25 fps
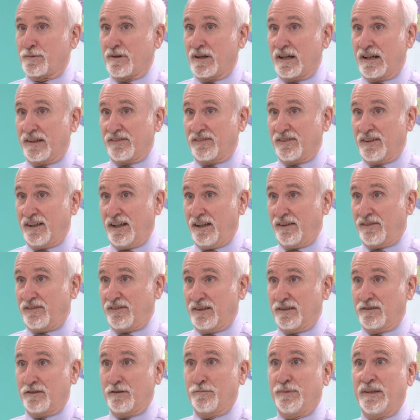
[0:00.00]

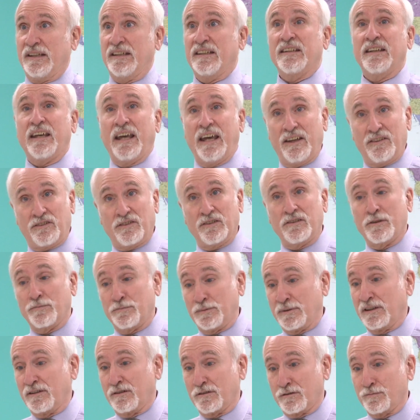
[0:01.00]
process, and to be engaged in
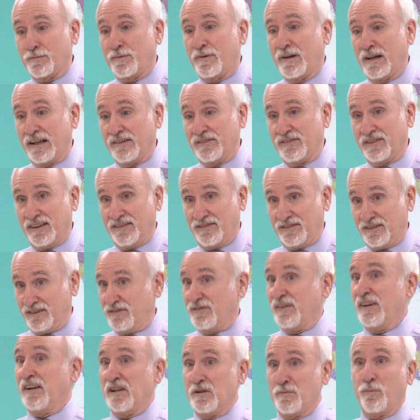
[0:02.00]
the political process,
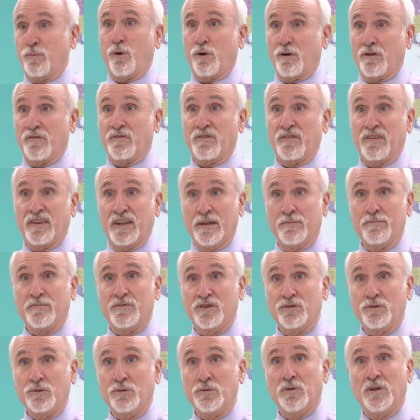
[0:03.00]
it's very important for
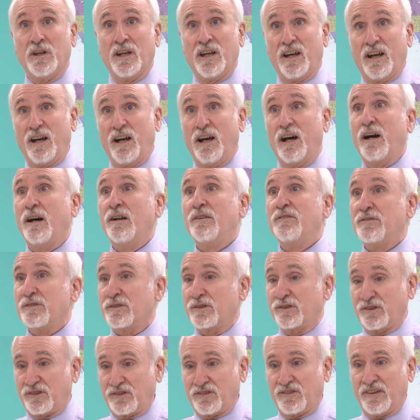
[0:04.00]
them to
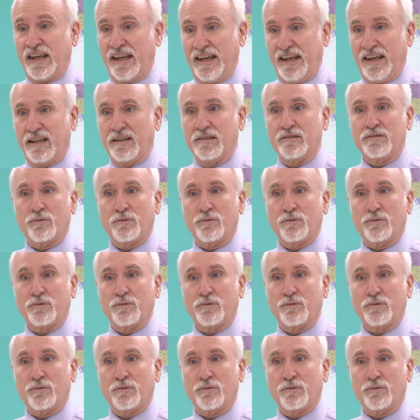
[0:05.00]
understand